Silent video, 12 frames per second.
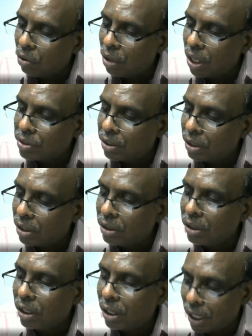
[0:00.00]
has
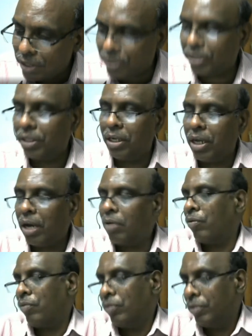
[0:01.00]
learnt a lesson
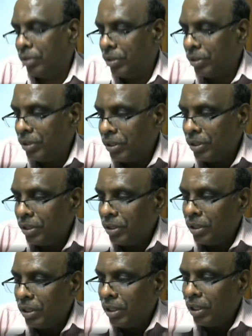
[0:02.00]
now.
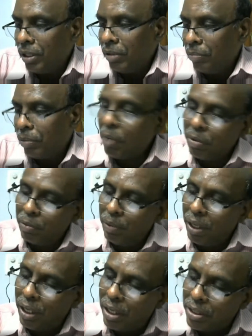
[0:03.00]

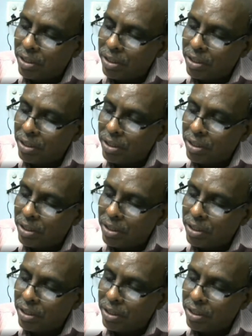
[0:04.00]
Probably he has